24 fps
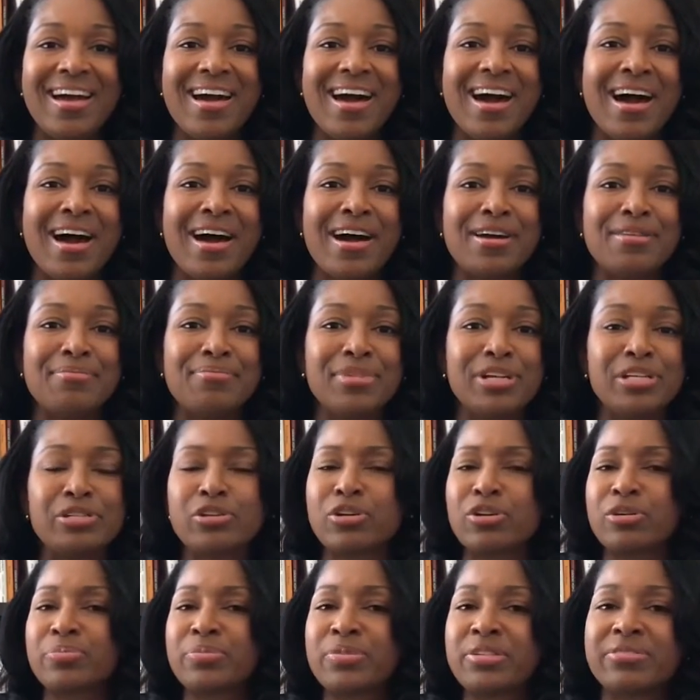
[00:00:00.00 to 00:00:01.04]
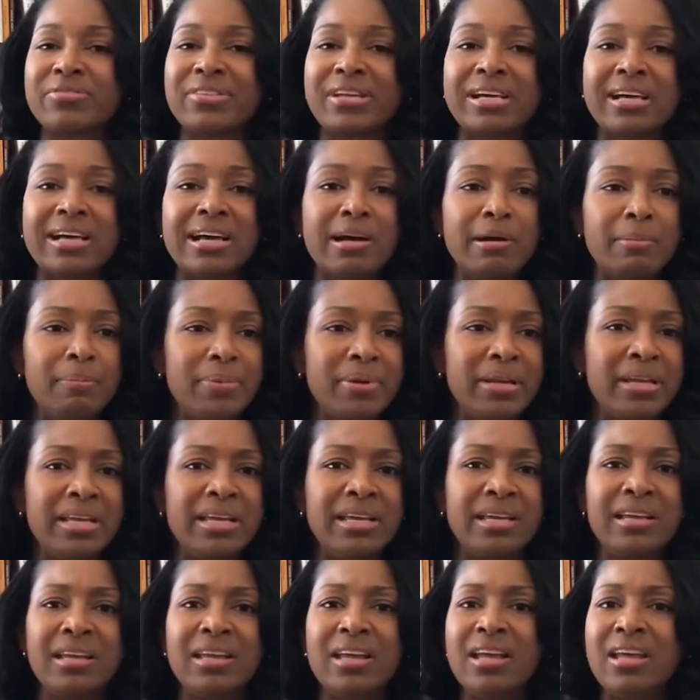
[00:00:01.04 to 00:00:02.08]
in terms of the
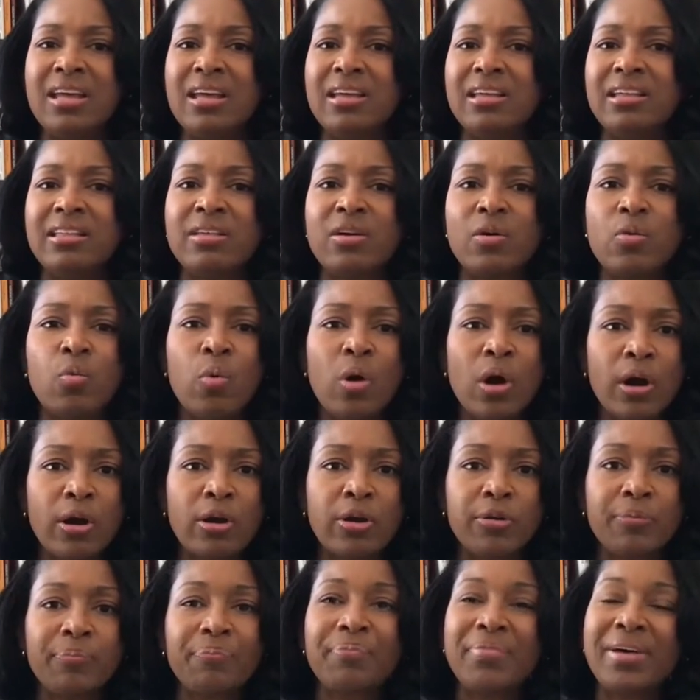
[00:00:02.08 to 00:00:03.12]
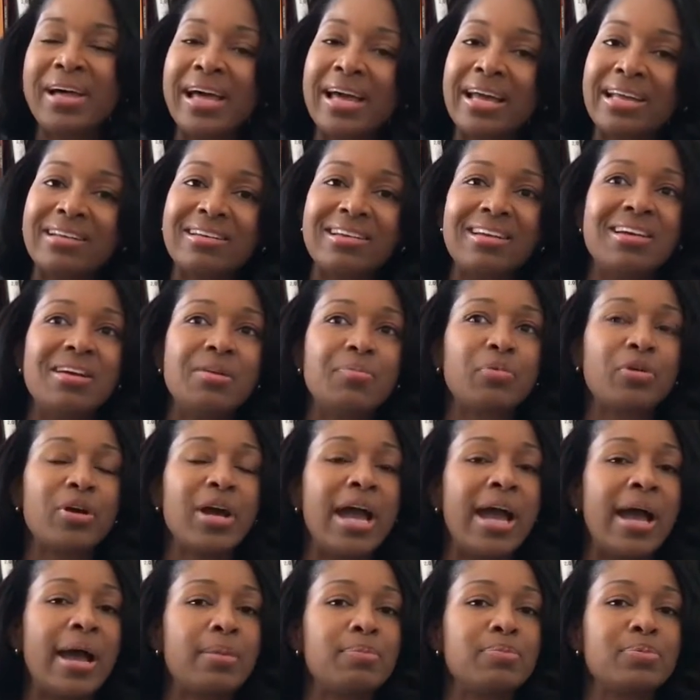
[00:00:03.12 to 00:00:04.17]
company, the work, but
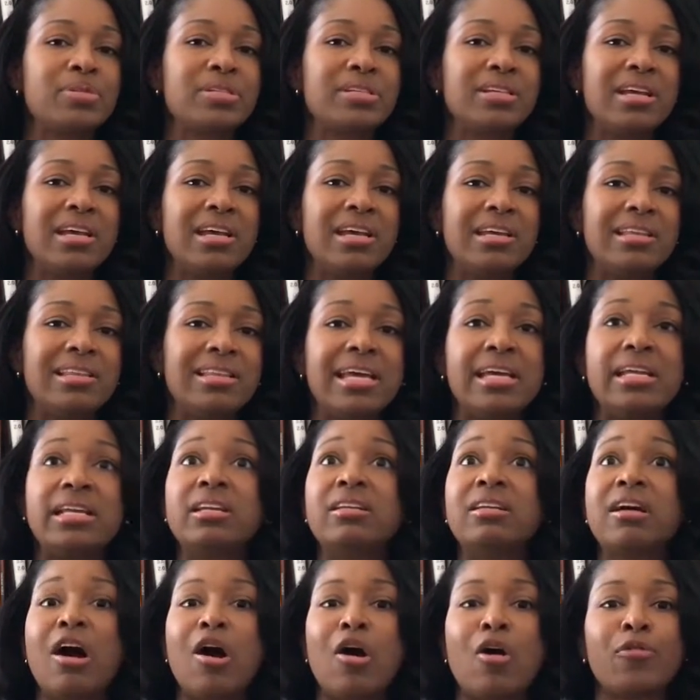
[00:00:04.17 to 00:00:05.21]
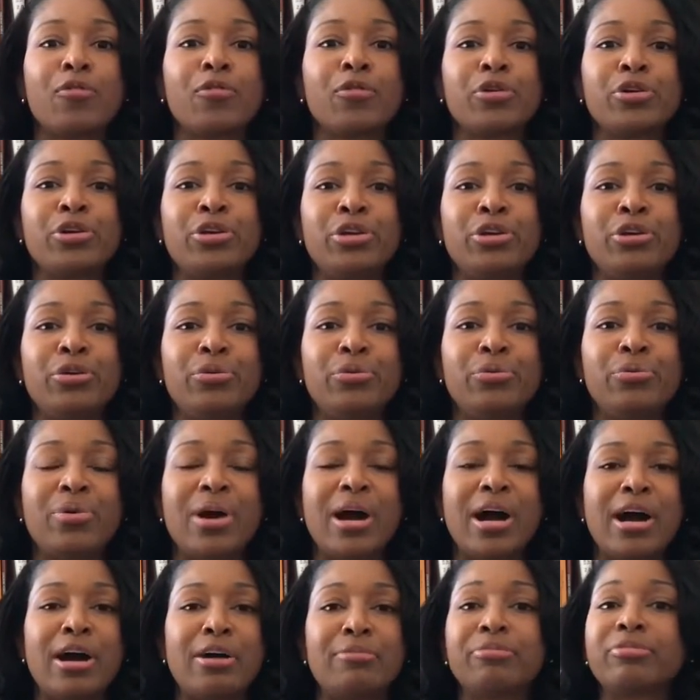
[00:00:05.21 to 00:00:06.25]
perhaps they didn't offer
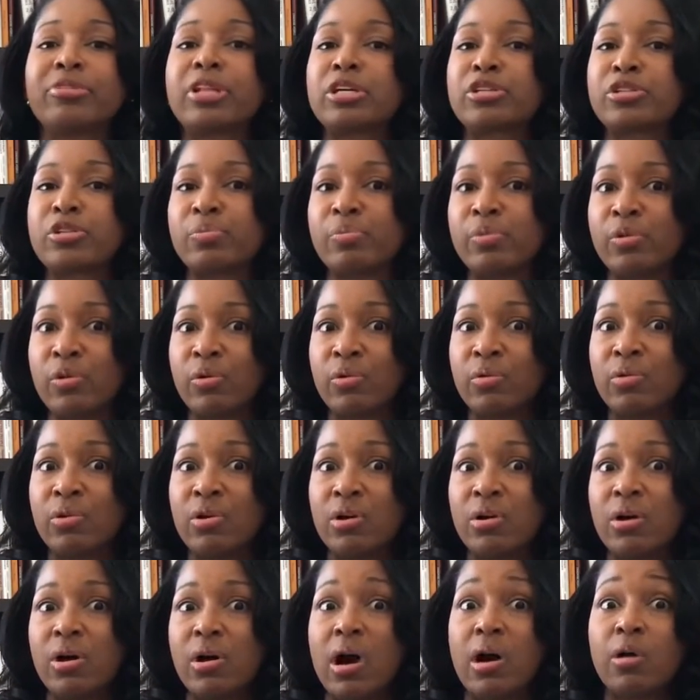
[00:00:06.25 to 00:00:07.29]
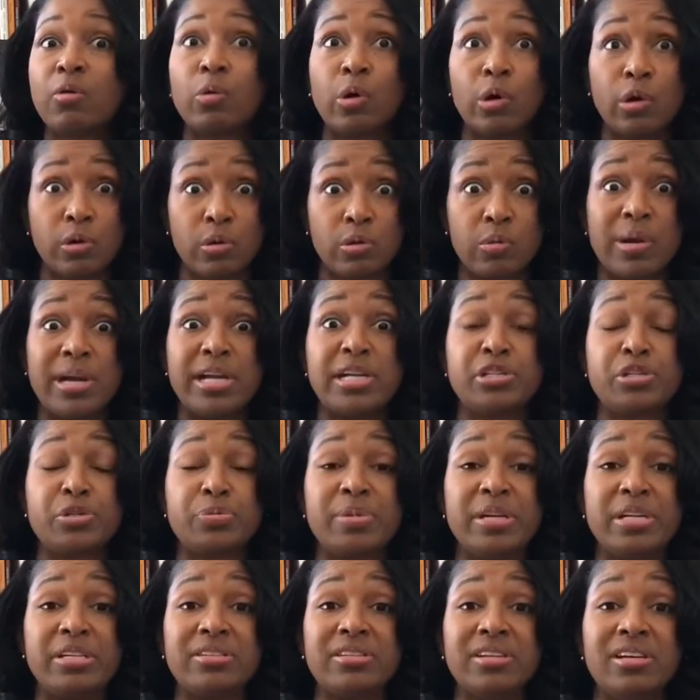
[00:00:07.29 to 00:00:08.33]
you flexible work
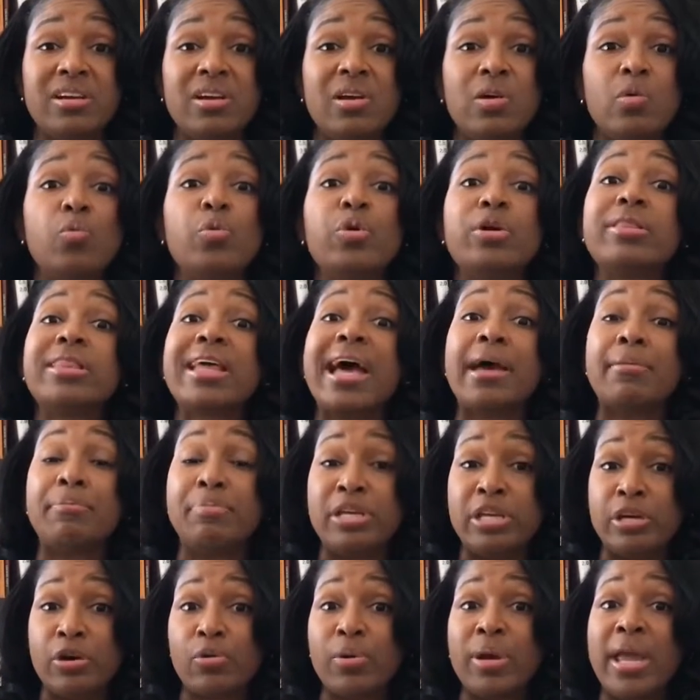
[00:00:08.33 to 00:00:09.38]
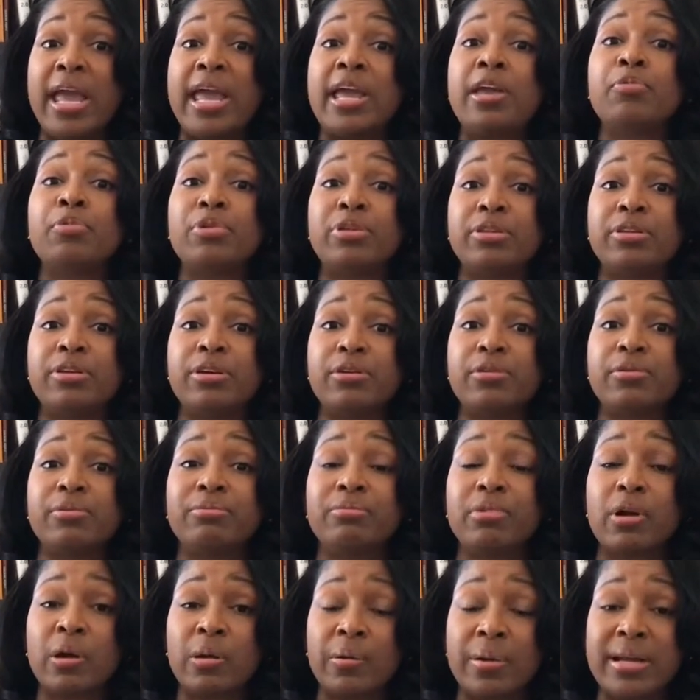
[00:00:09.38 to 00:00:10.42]
arrangement, would that be okay with you?
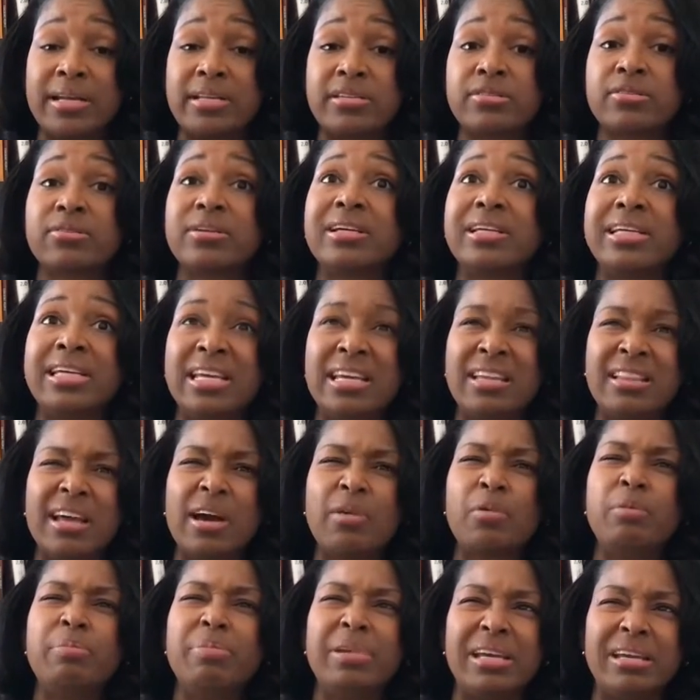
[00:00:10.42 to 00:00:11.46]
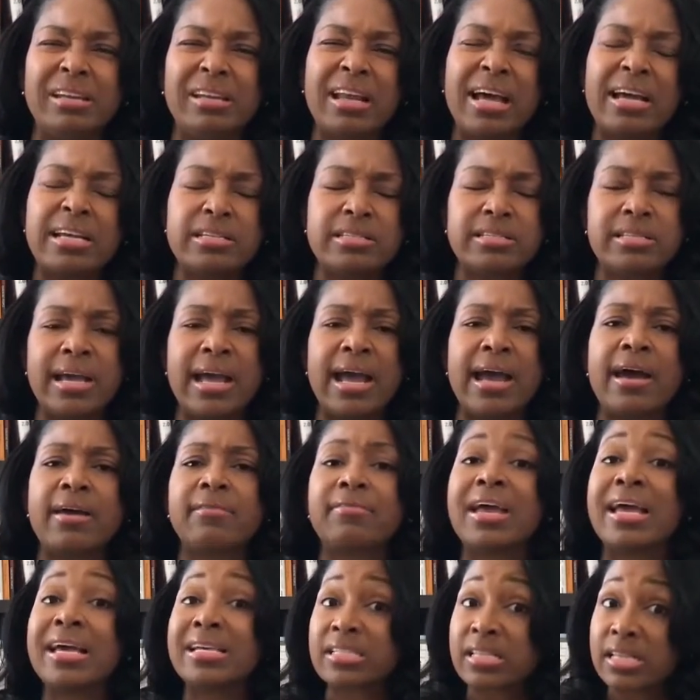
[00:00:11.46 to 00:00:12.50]
All right. So again, that would be a nice to
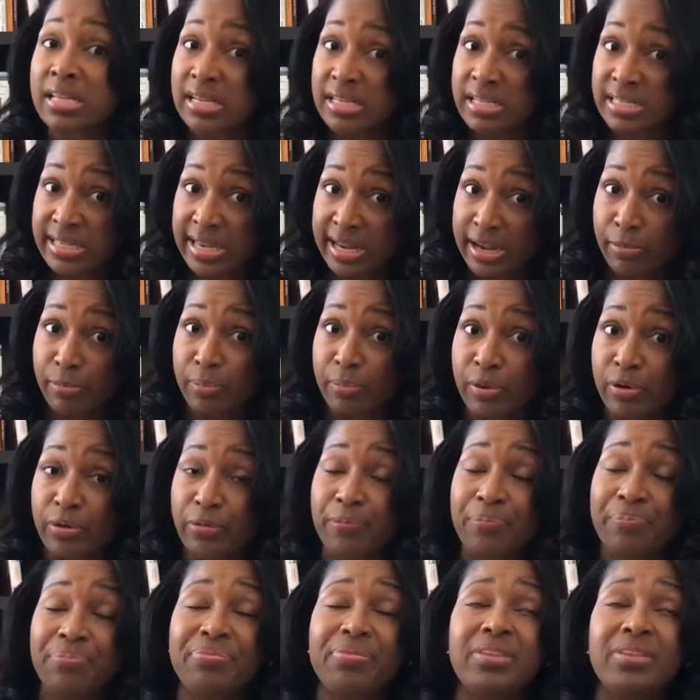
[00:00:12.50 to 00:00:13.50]
have as an example.